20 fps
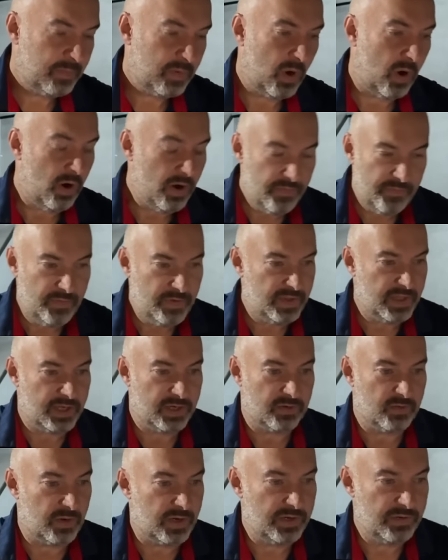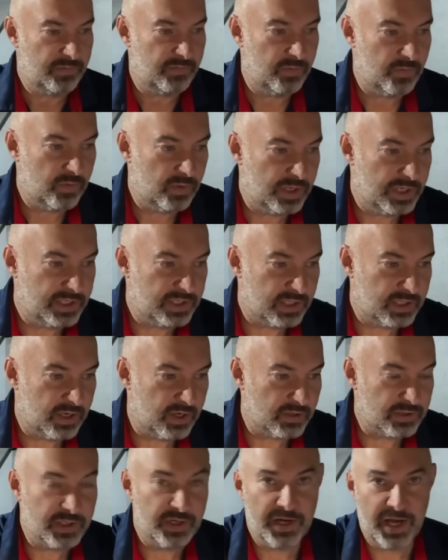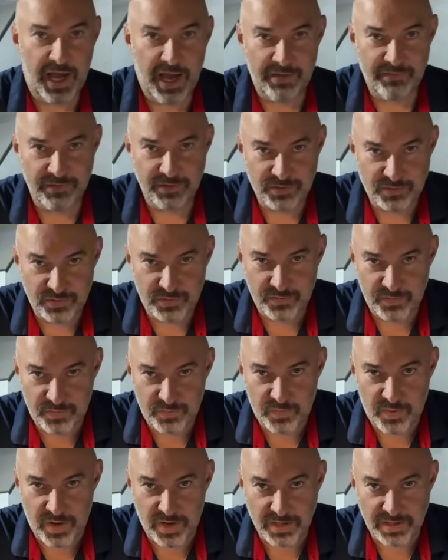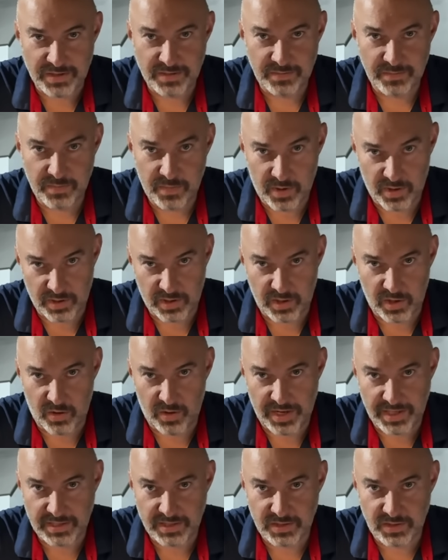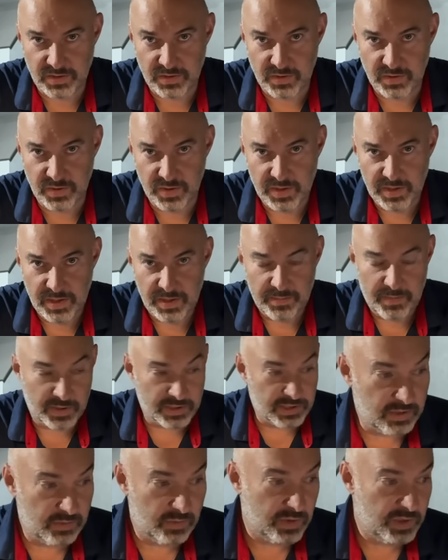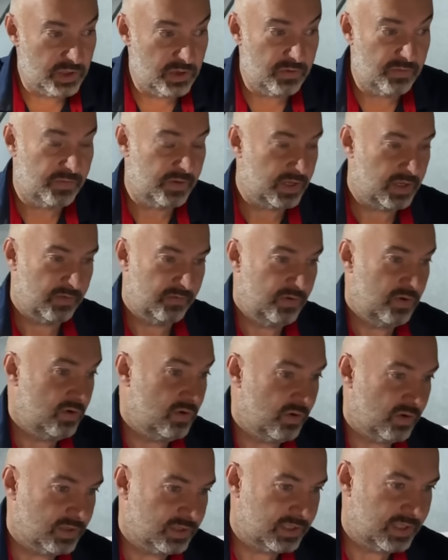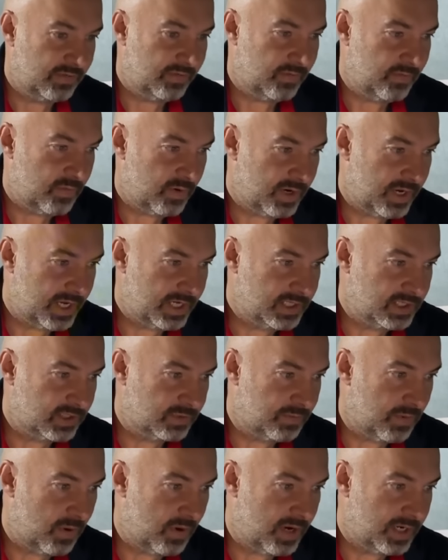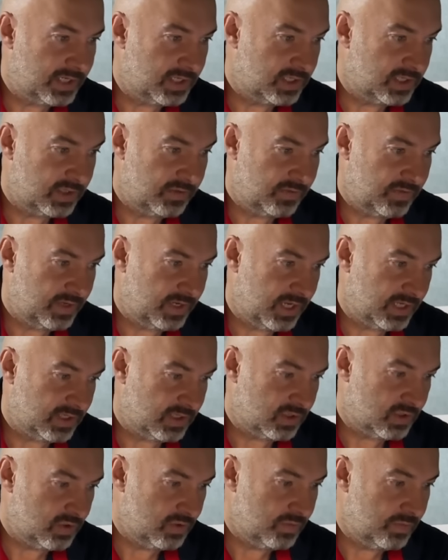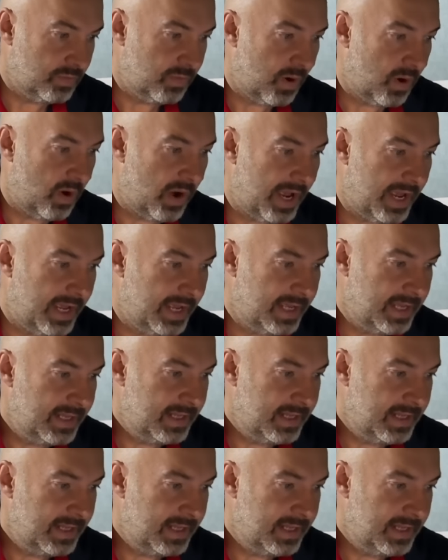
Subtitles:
I think they're great 4-litre cars. Now, I haven't driven one, but I'd like to. But I what you think. Have you got a 718 Spyder? Do you think that's a good buy?